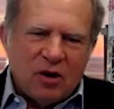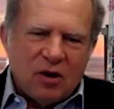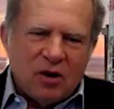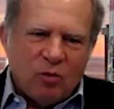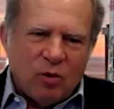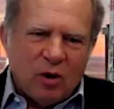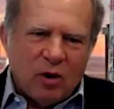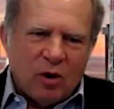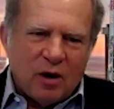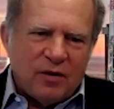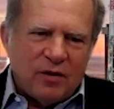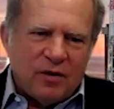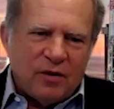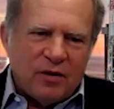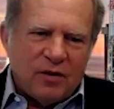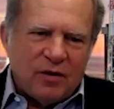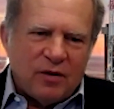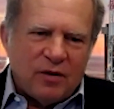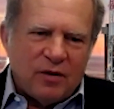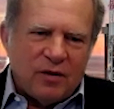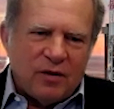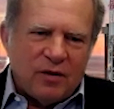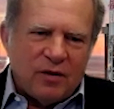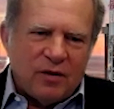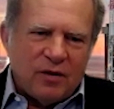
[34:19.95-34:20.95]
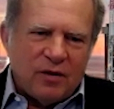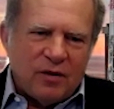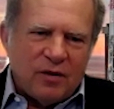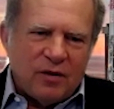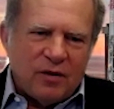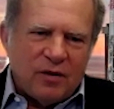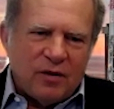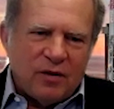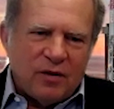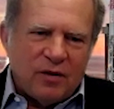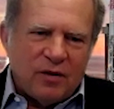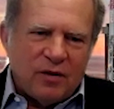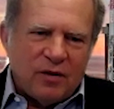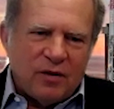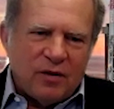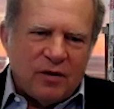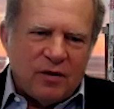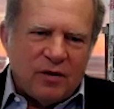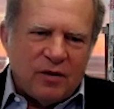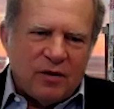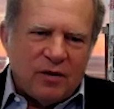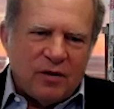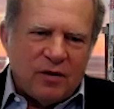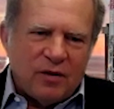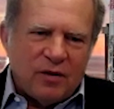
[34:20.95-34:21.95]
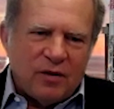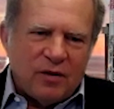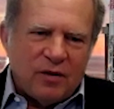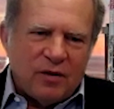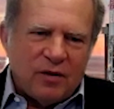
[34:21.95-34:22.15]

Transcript: to work for Amoco at the University of Texas